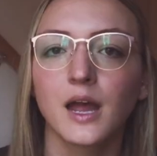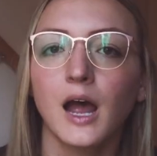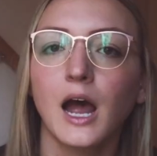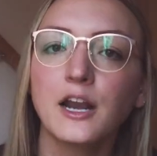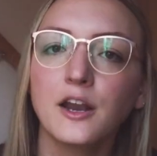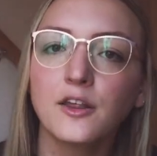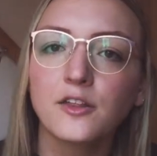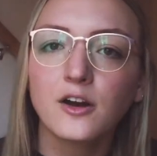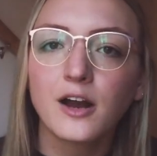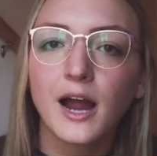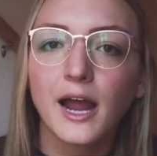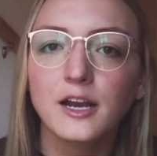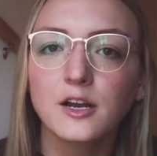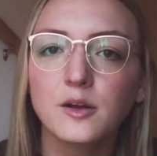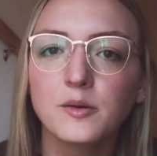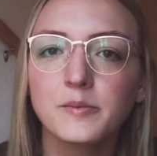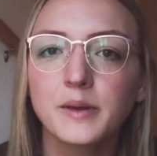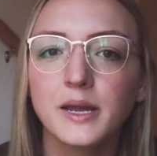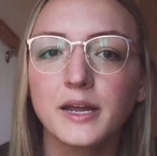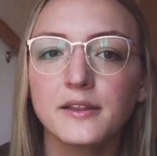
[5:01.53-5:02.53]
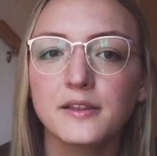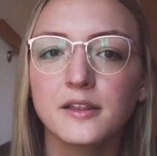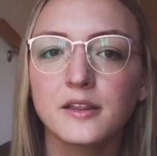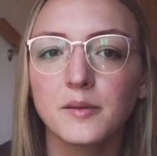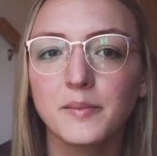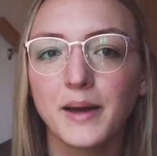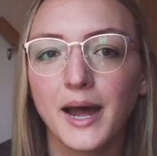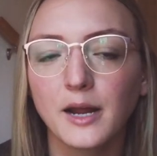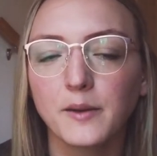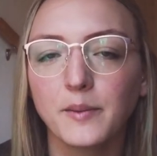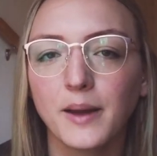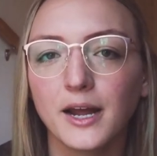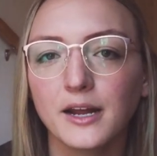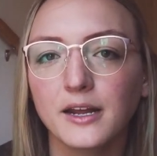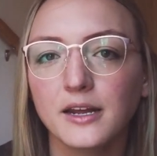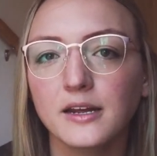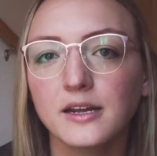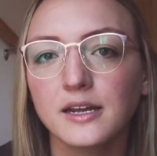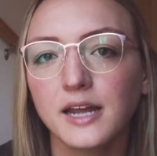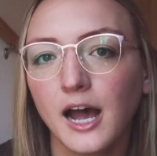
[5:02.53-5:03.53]
Another item in the
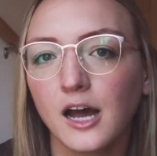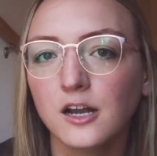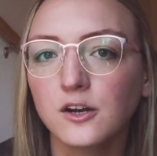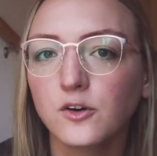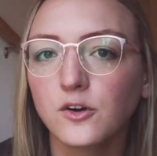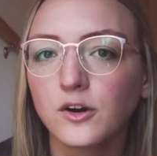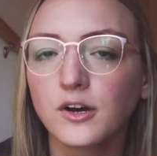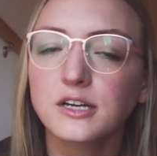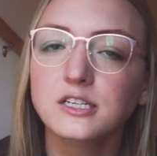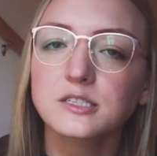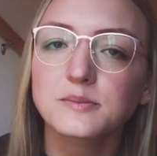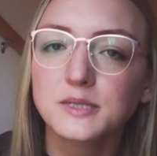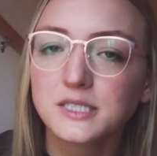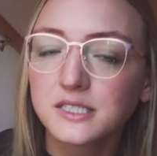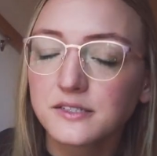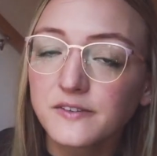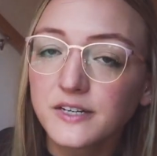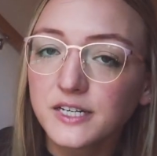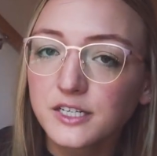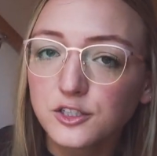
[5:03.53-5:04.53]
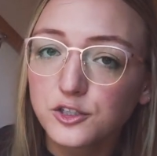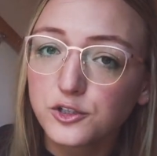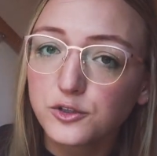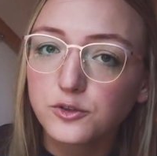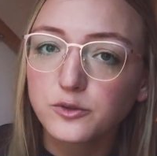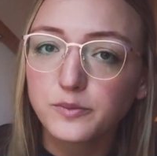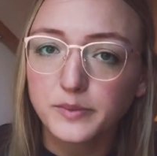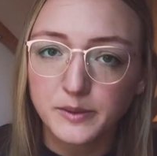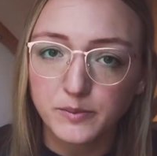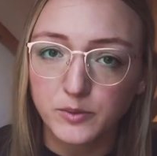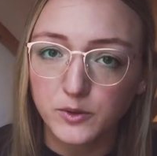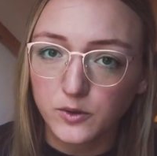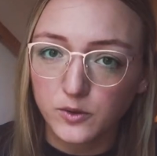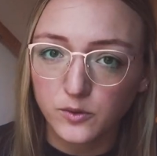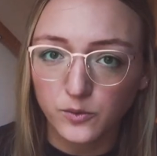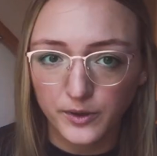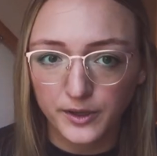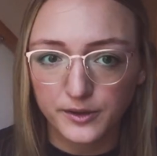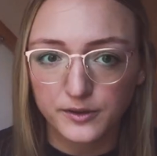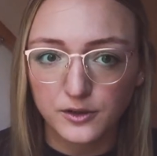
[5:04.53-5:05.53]
backpacking category specific to people
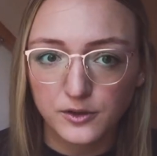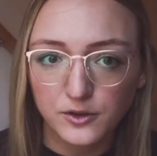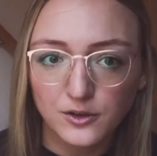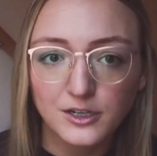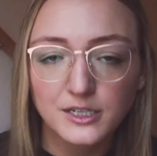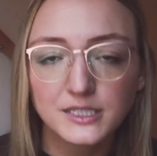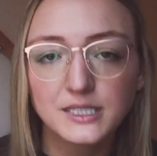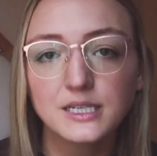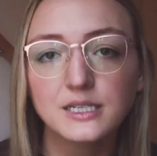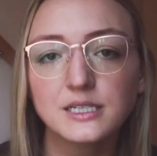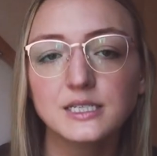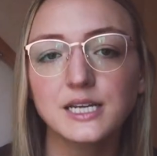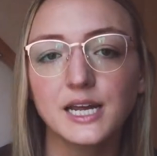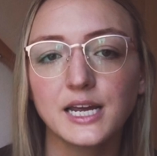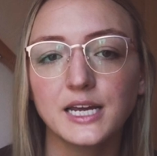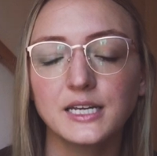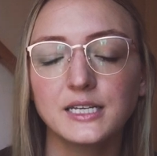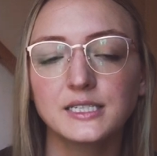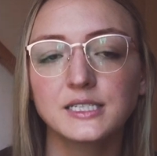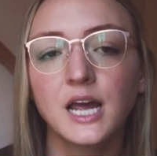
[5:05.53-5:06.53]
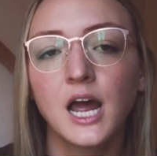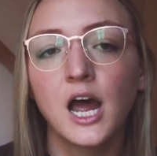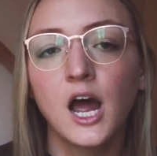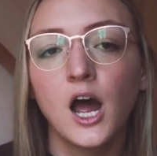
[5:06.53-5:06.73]
with uteruses is